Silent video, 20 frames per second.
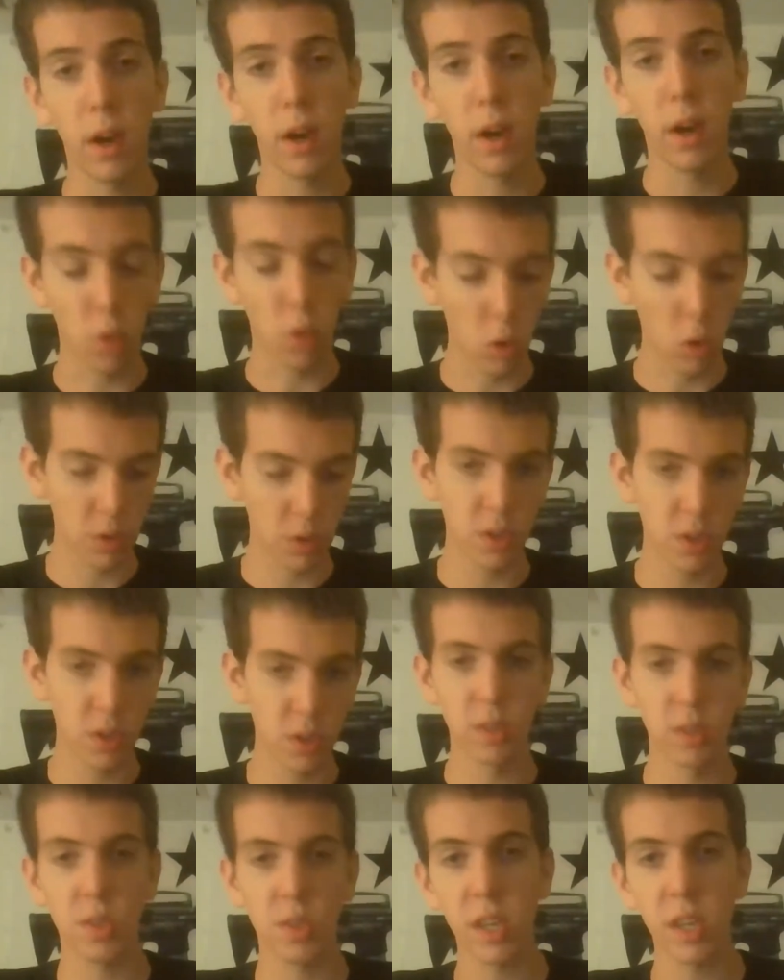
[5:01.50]
of course, you
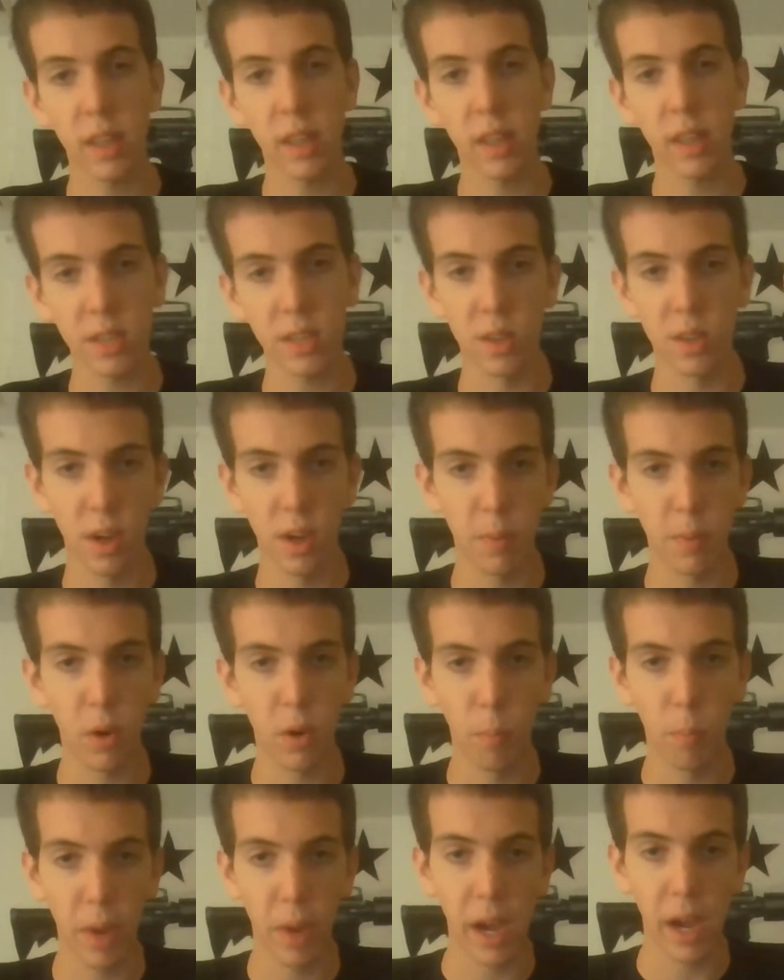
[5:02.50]
can see that's an
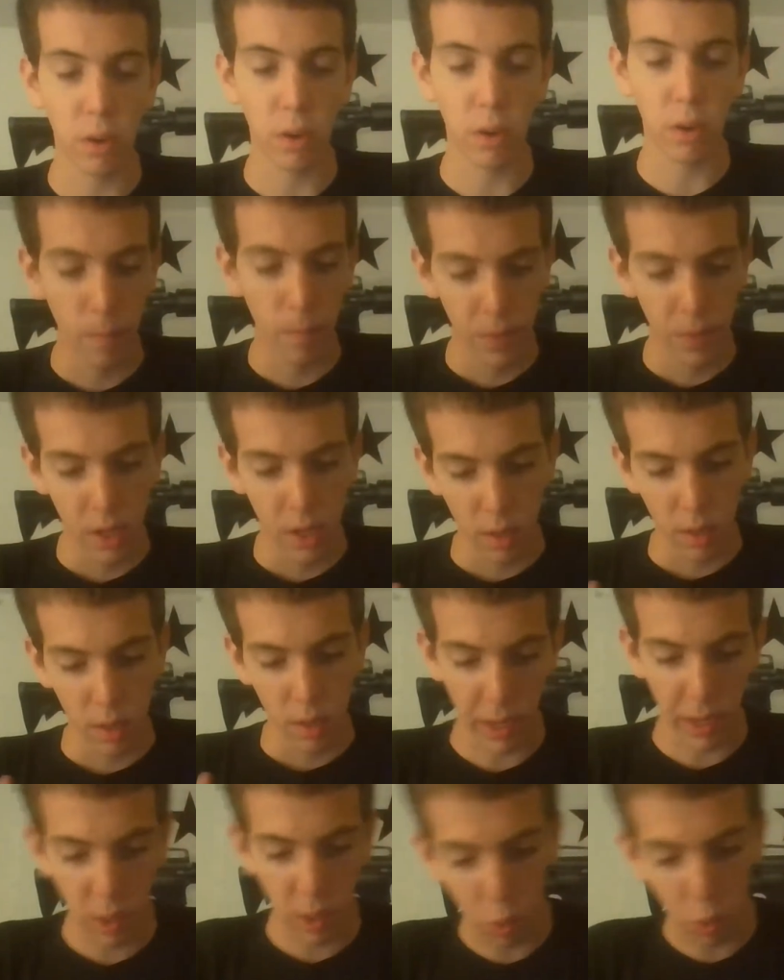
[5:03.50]
uphill battle,
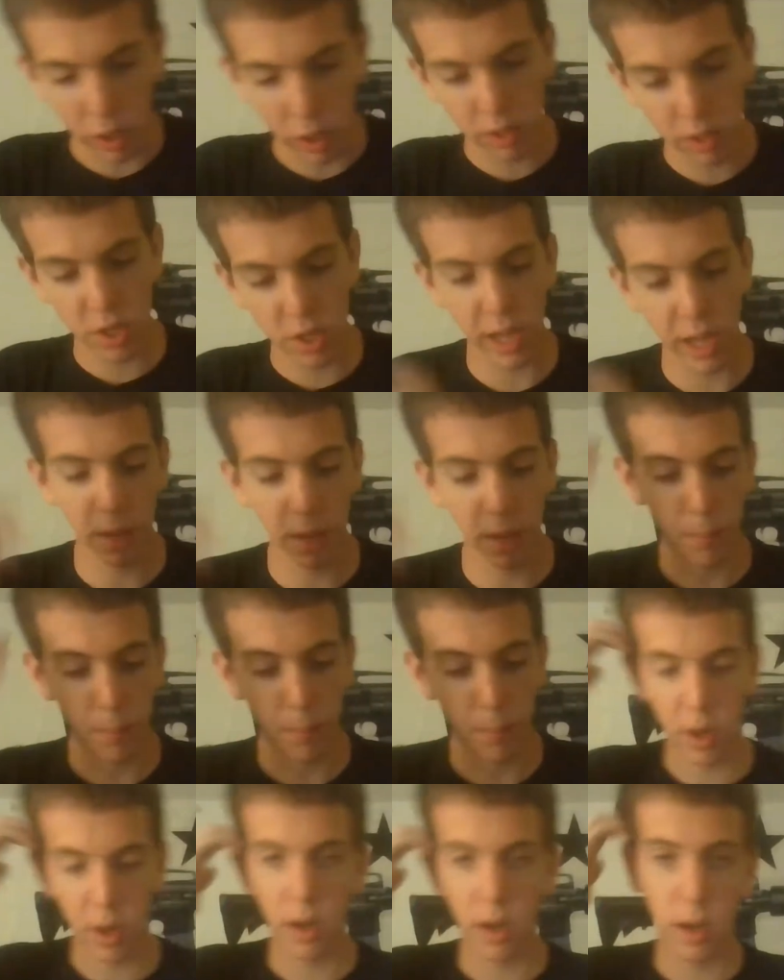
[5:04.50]
but I want
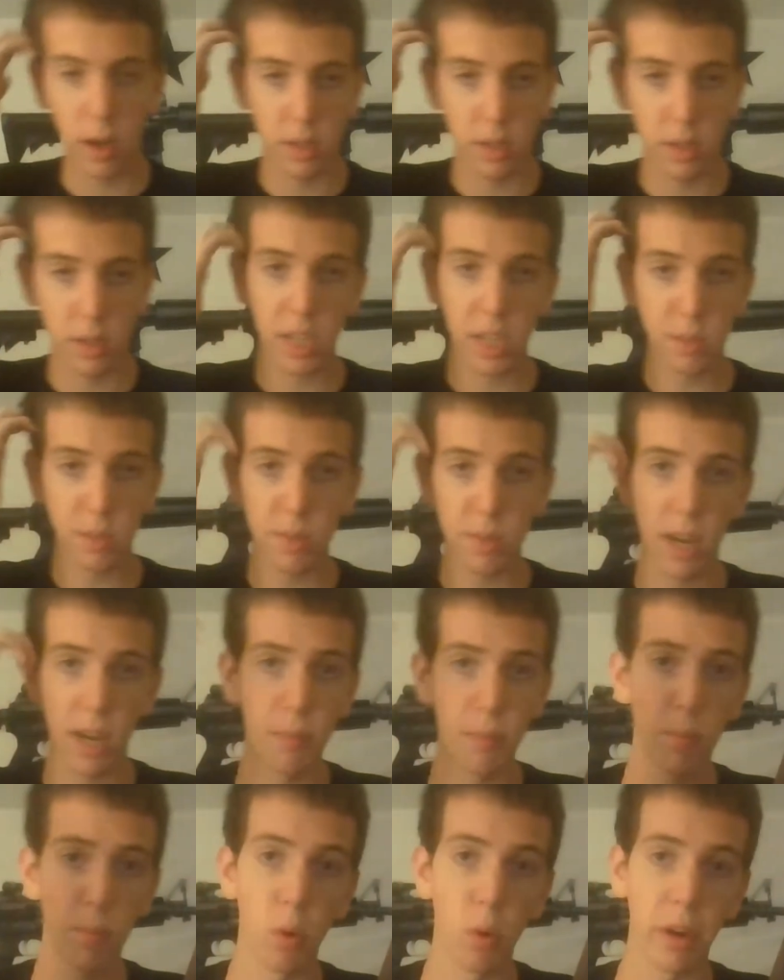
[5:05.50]
to take some
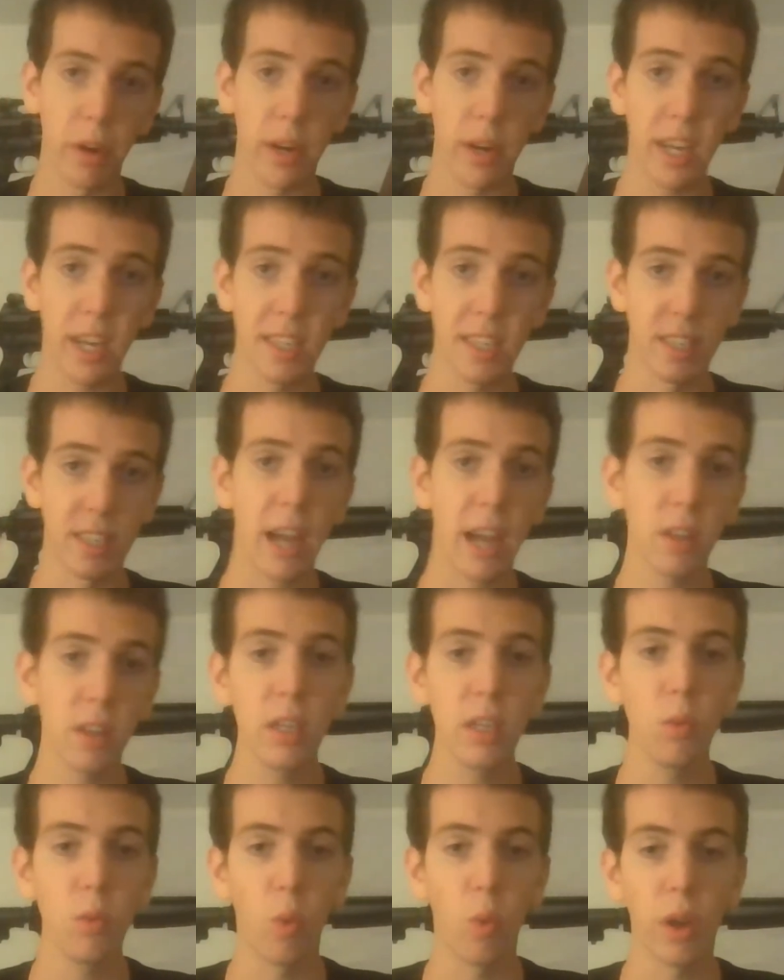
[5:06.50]
time to point out
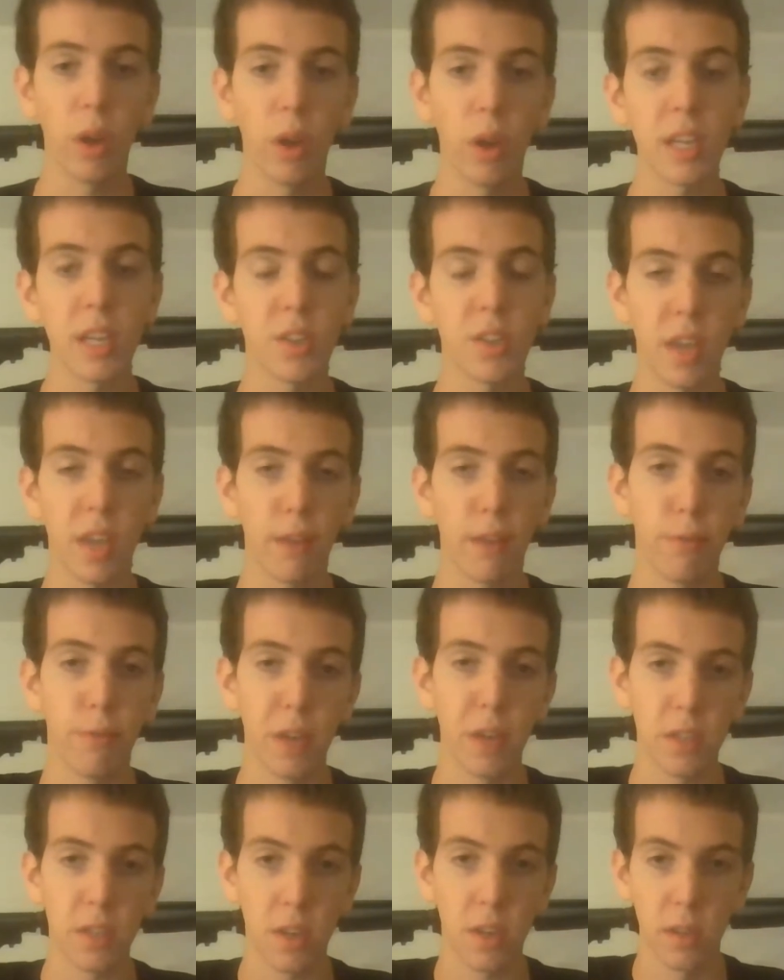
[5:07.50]
exactly what needs to get
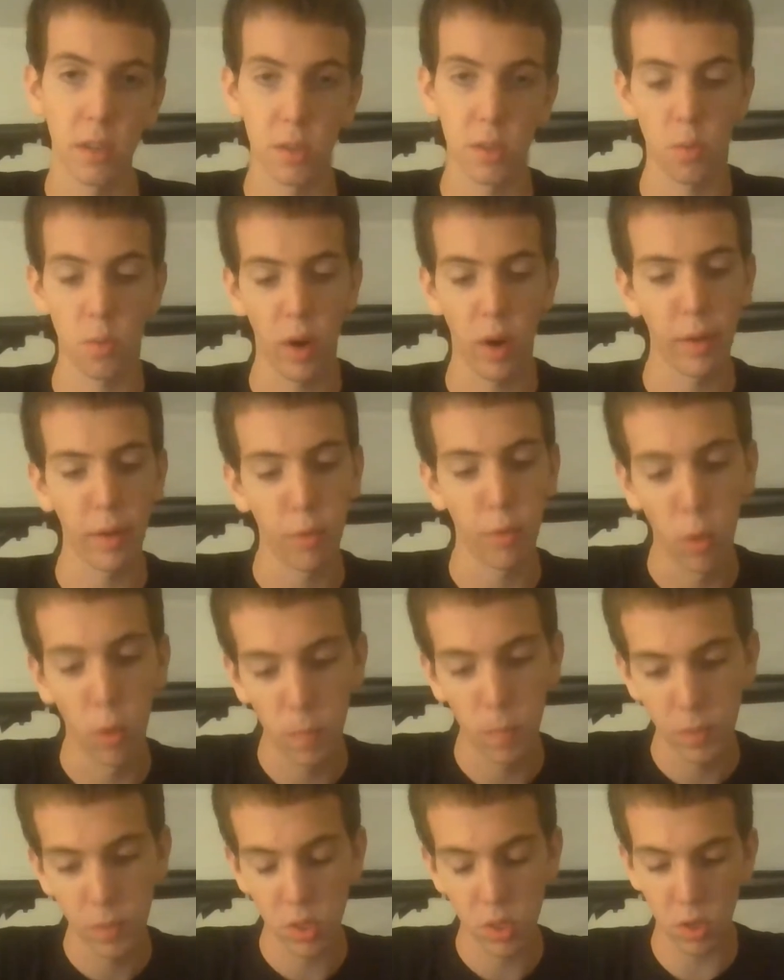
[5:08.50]
fixed on this
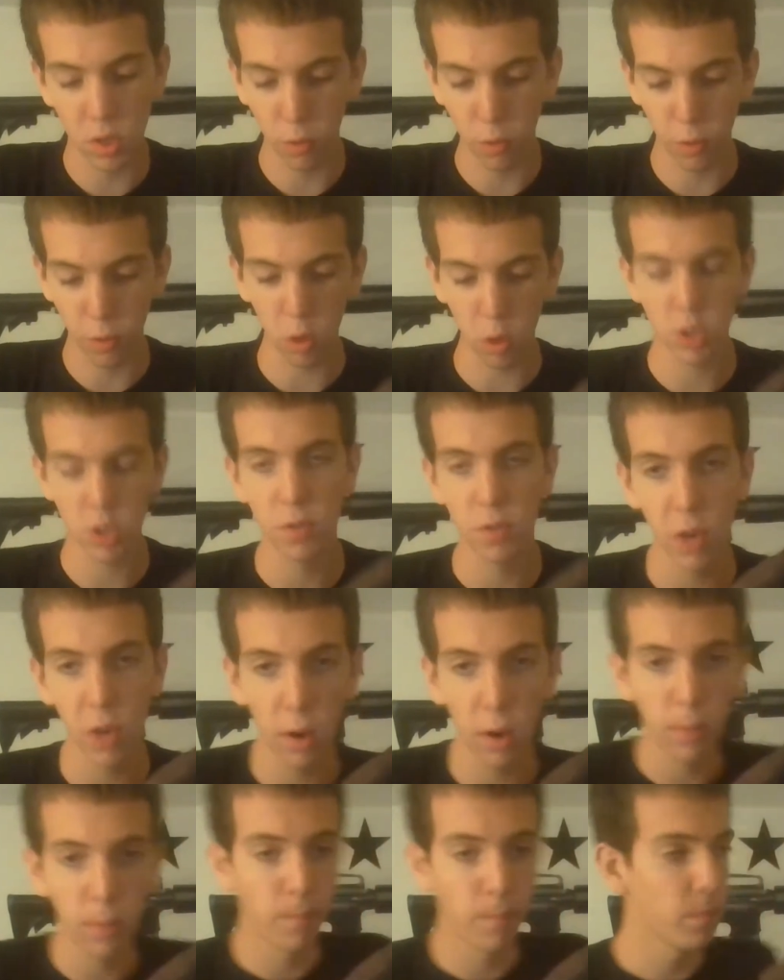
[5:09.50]
rifle. So first of
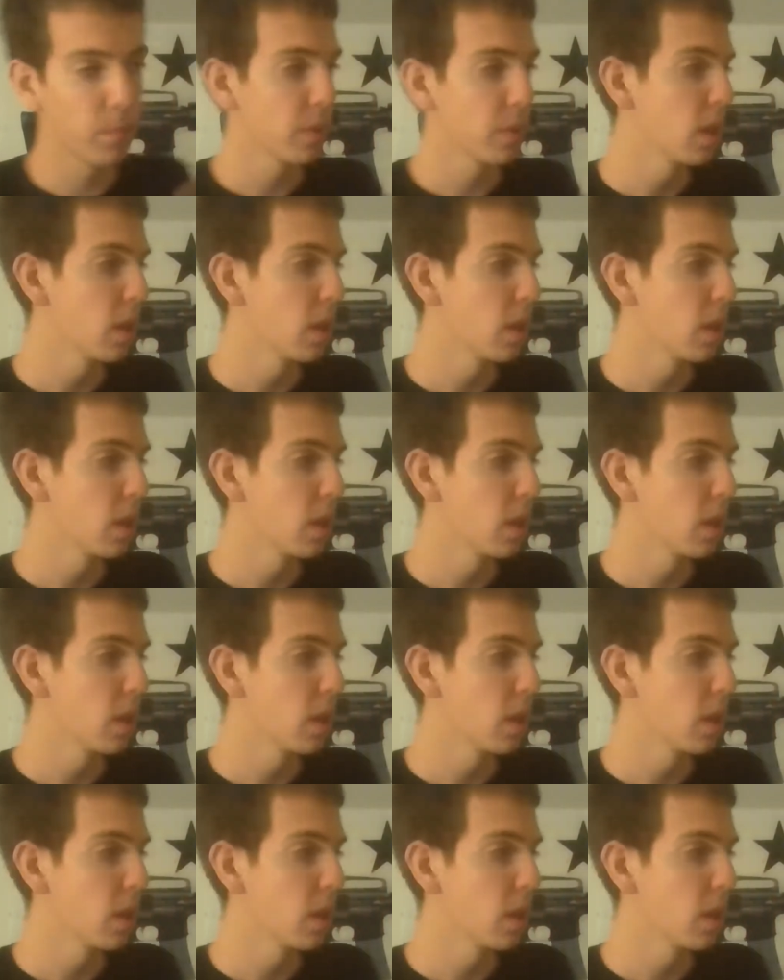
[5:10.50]
all,